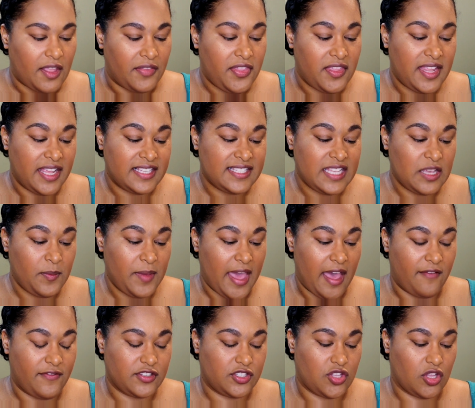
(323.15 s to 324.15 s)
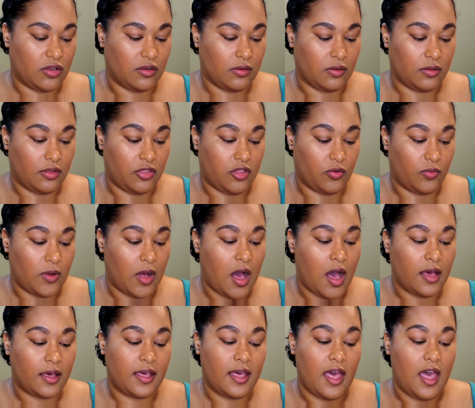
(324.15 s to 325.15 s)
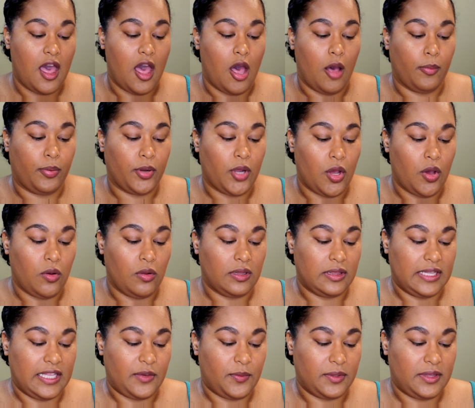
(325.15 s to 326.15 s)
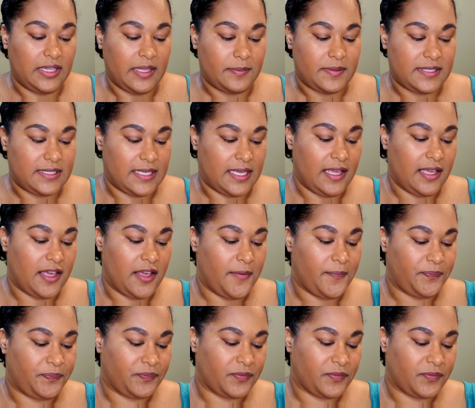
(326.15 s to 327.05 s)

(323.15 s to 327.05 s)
The next thing we have is the LORAC Pro Liquid Lipstick.